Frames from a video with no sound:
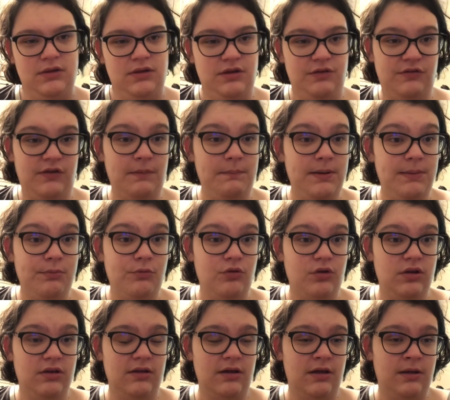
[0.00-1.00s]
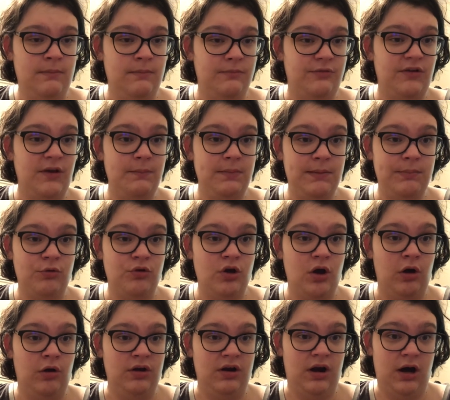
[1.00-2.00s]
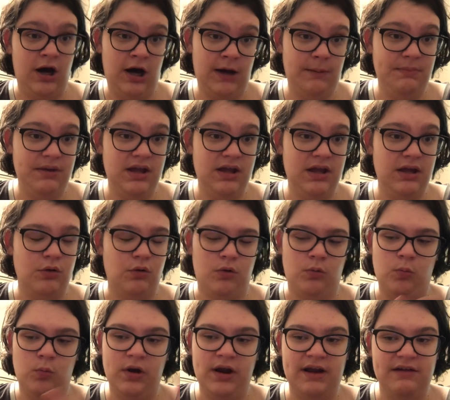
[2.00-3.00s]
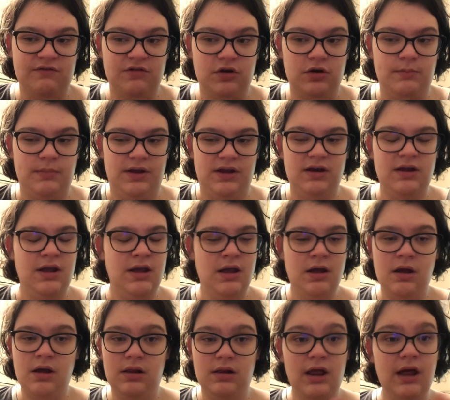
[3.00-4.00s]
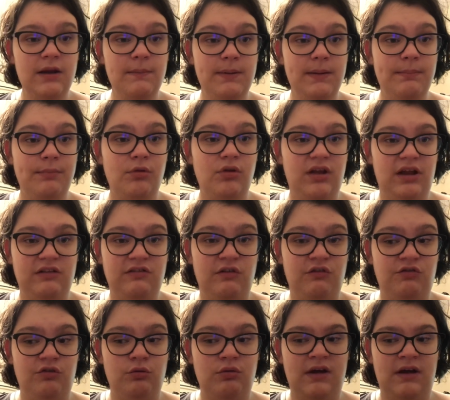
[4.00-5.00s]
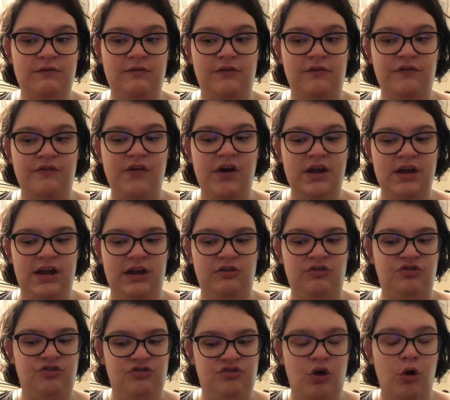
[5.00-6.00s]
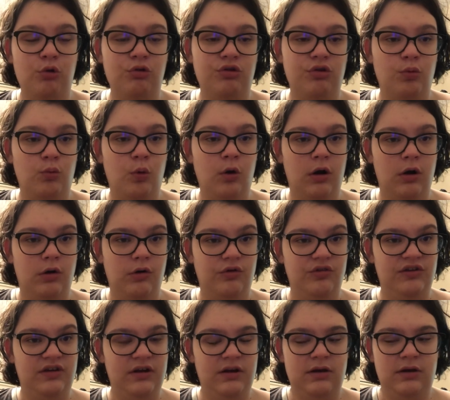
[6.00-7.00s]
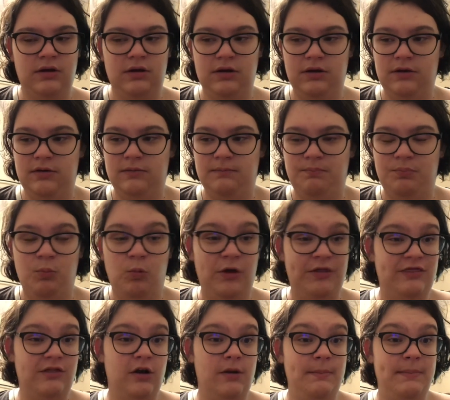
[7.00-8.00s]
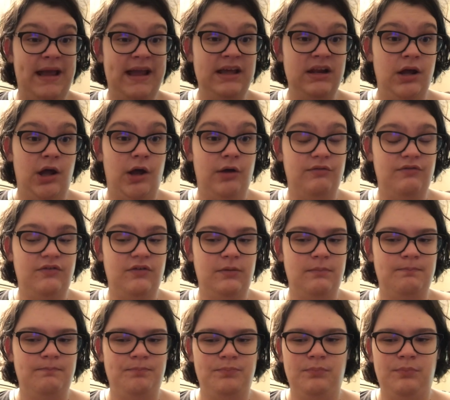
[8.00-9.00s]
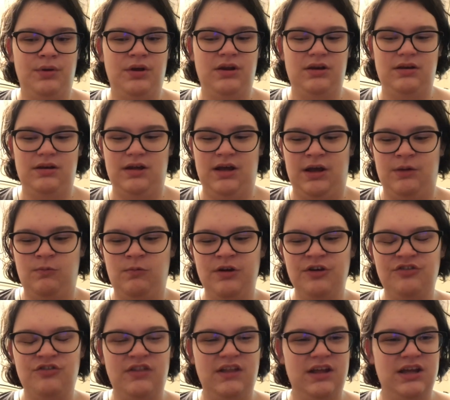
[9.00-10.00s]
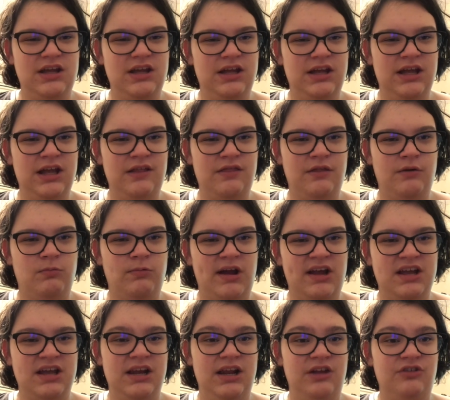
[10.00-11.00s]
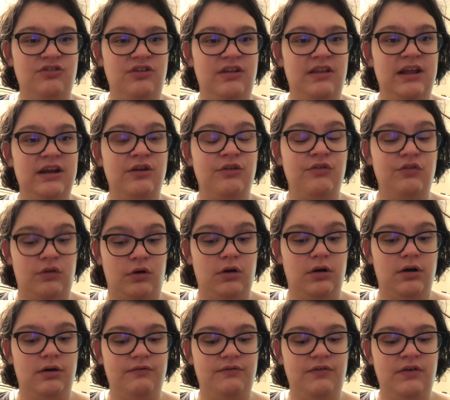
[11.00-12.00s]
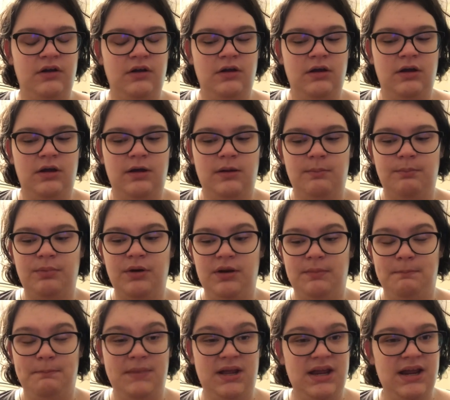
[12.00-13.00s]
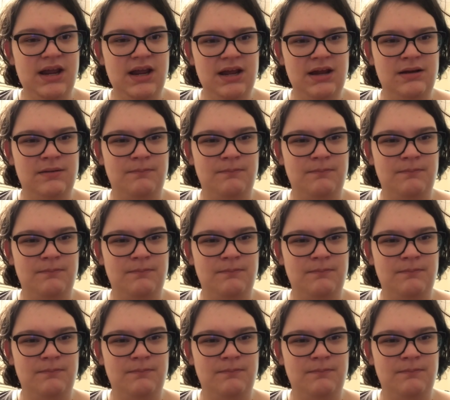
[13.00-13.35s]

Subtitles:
some people call it a hobby or whatever, but a lot of people like to do that for fun and show the world what they're made of. But I wish they can get the recognition they deserve. But me,